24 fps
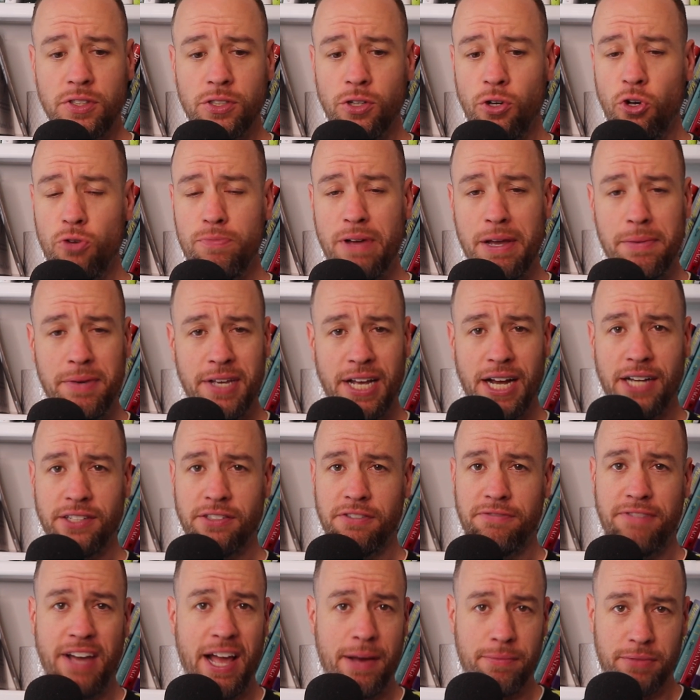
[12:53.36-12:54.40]
who maybe has a
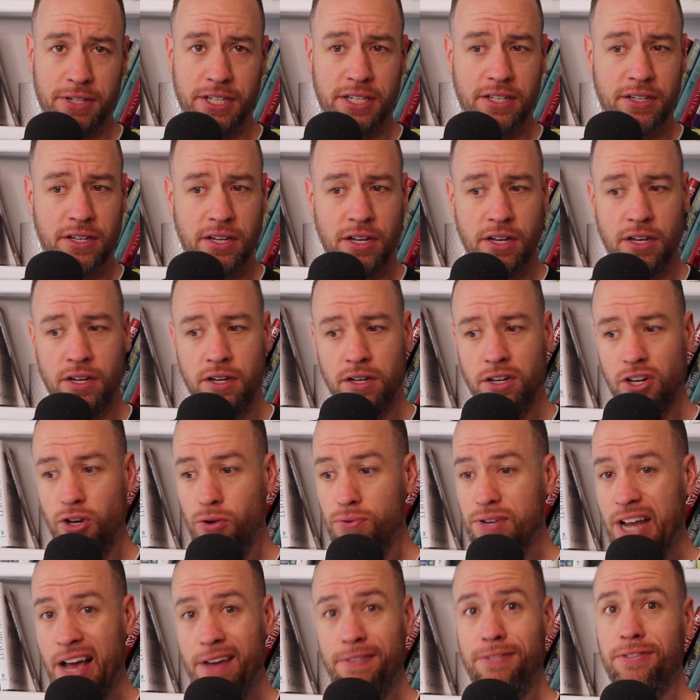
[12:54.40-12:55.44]
family, who
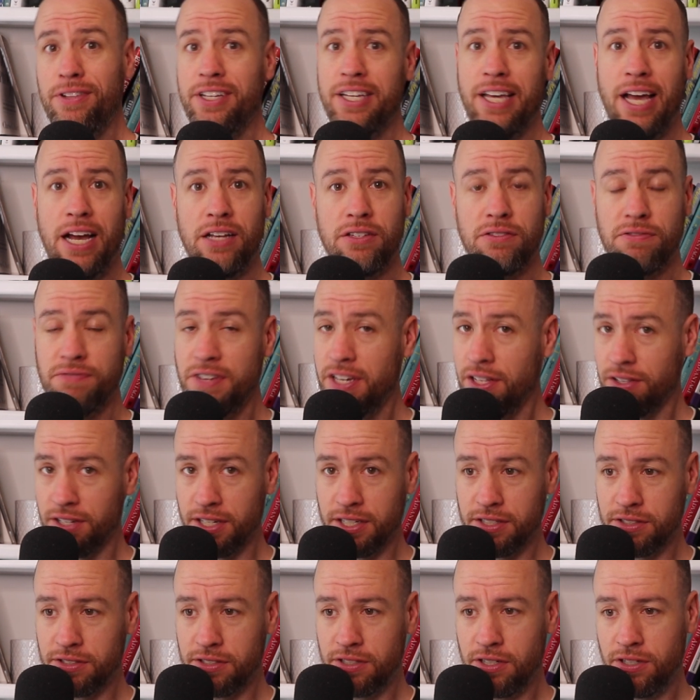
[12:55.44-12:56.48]
definitely has
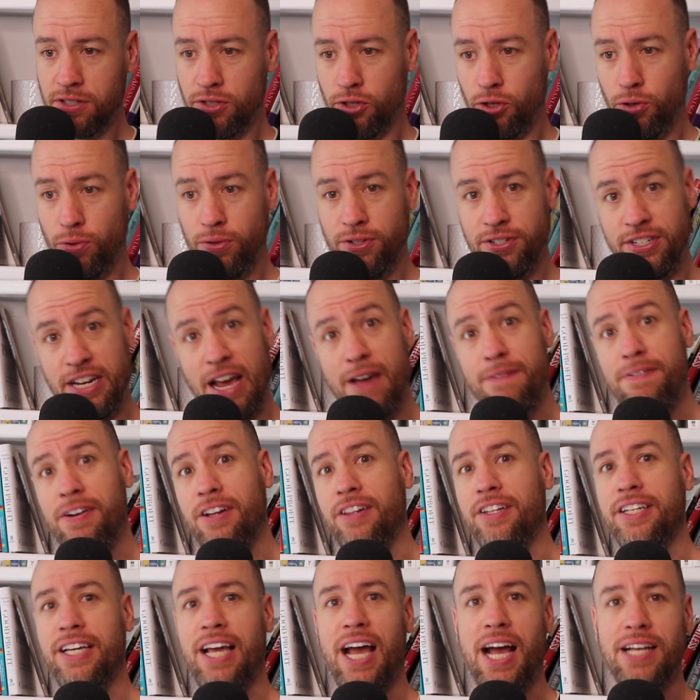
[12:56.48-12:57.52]
feelings, who
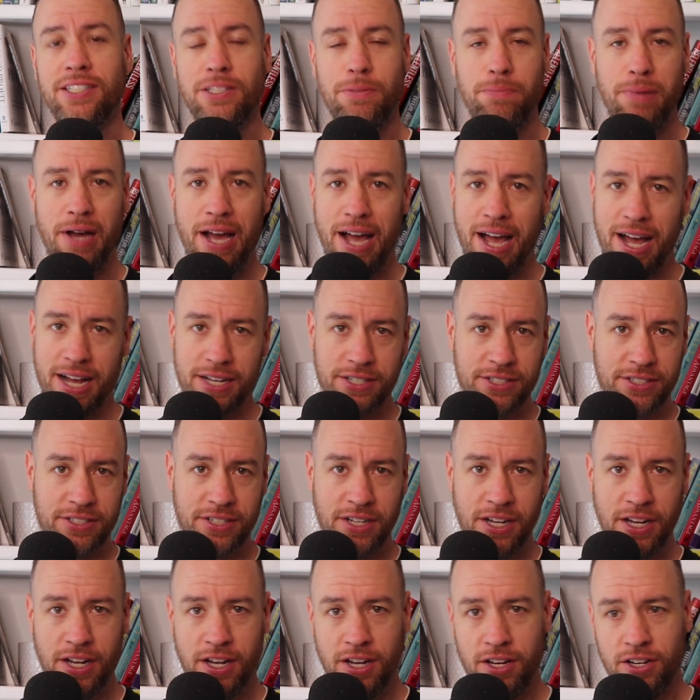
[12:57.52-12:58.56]
definitely has a past,
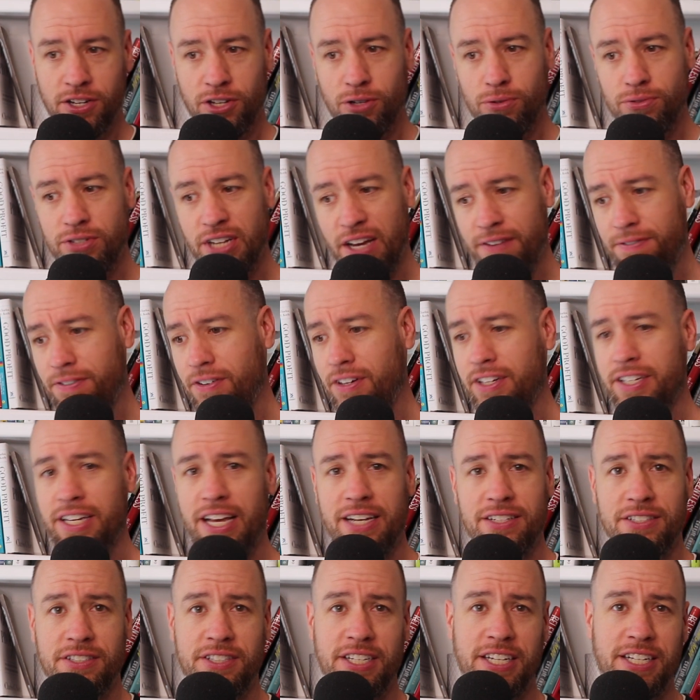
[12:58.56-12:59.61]
who definitely
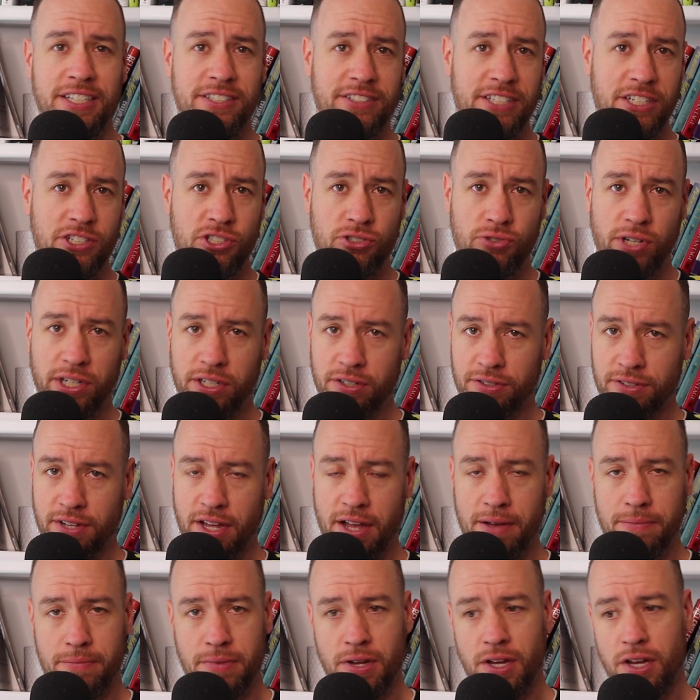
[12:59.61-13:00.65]
has things that trigger
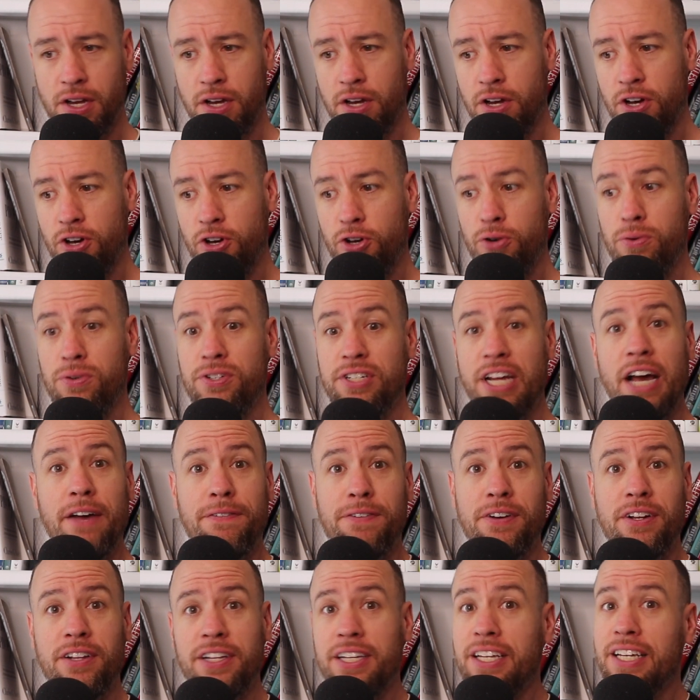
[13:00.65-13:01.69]
them, who
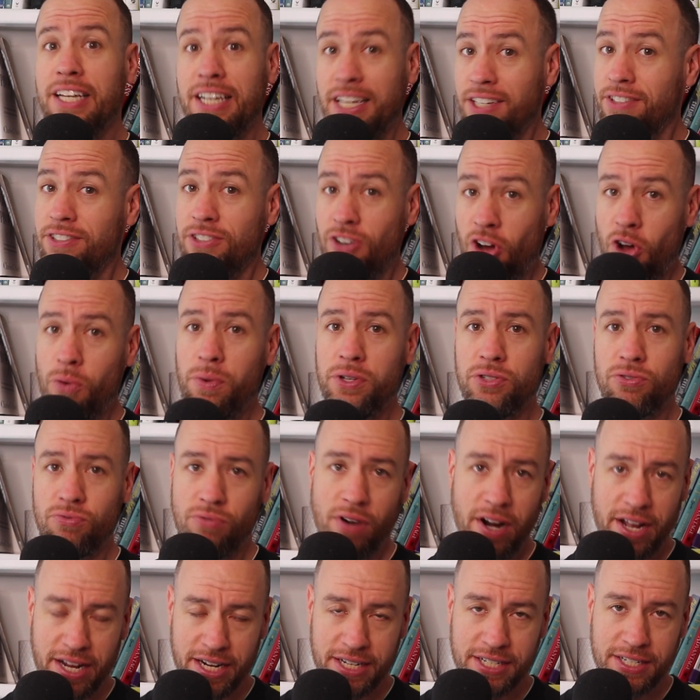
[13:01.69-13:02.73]
definitely isn't always
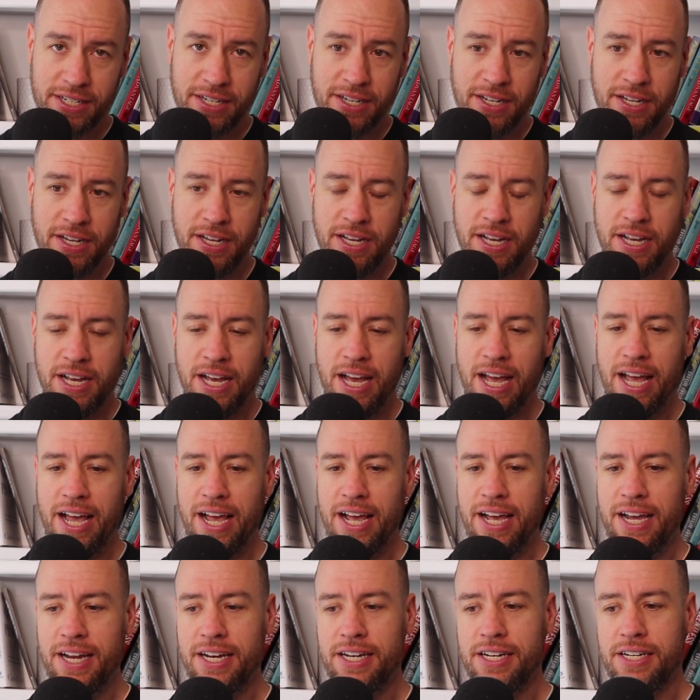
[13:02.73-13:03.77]
right.
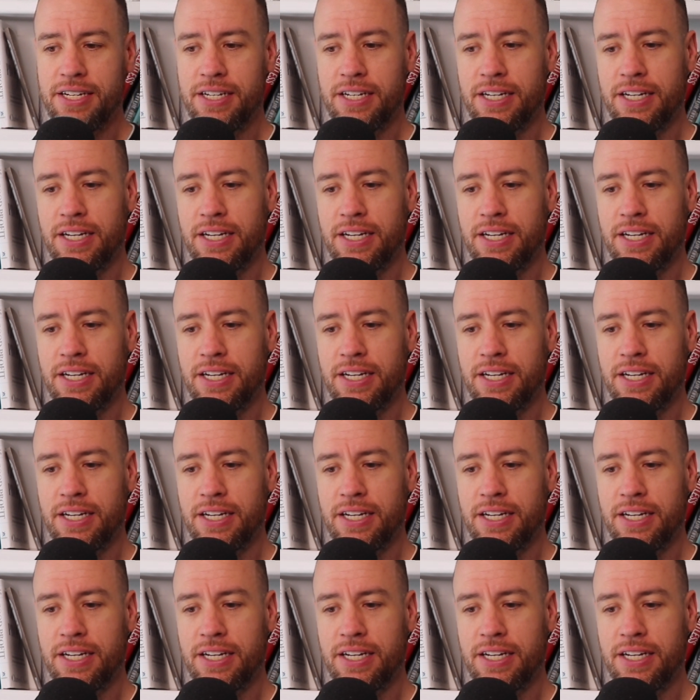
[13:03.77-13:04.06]
And